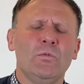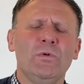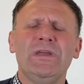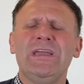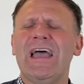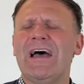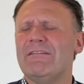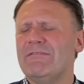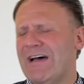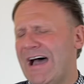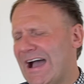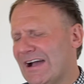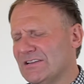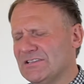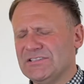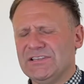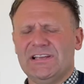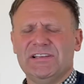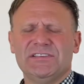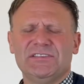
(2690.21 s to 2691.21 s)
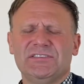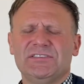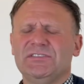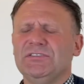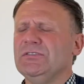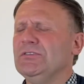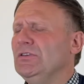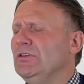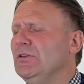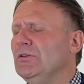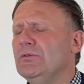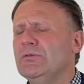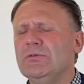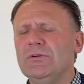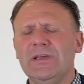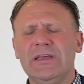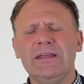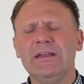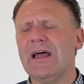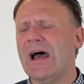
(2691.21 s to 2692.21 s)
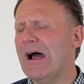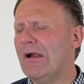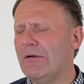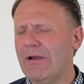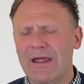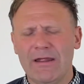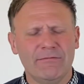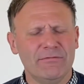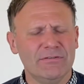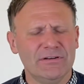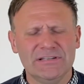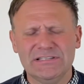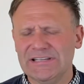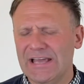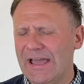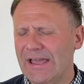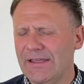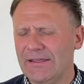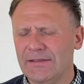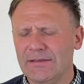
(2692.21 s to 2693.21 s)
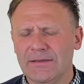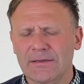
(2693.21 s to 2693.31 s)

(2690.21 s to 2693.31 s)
we have access to you in our everyday.